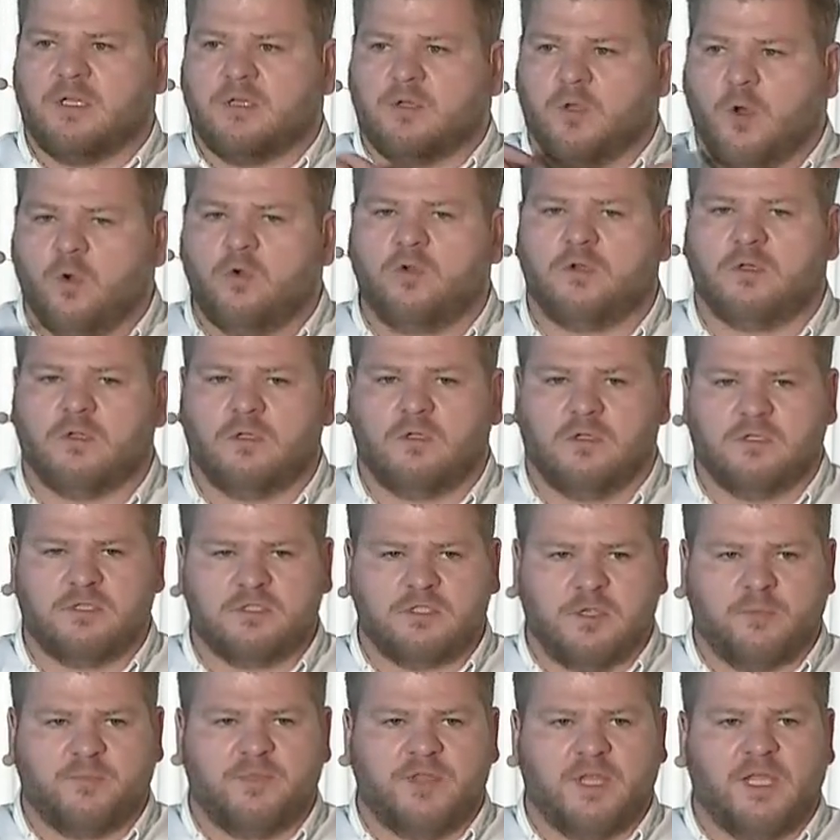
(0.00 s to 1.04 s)
local,
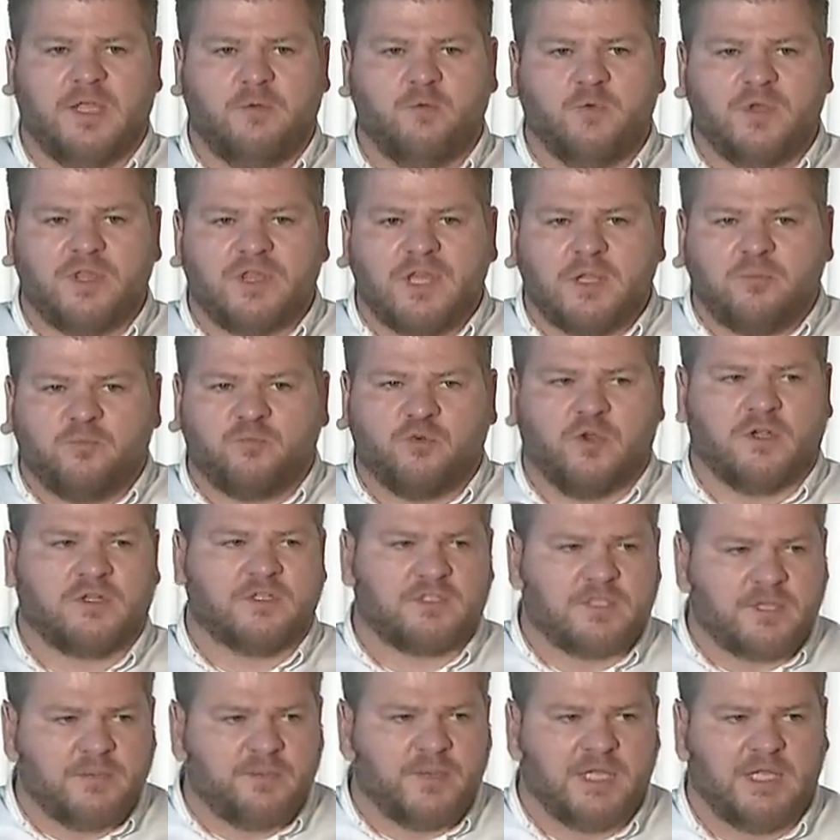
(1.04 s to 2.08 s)
something within
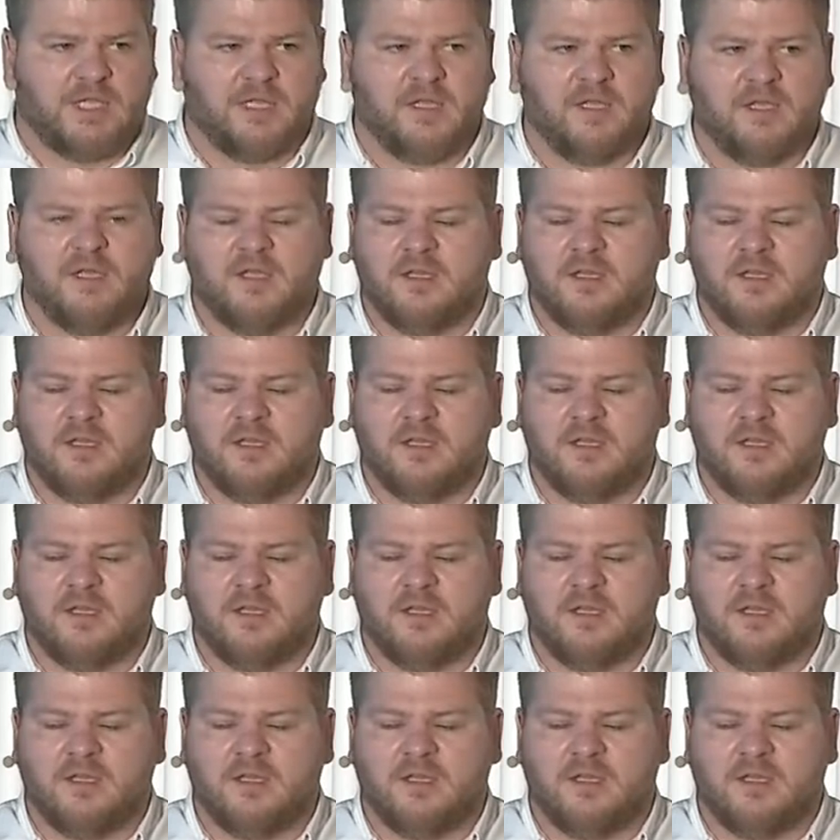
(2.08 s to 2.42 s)
proximity.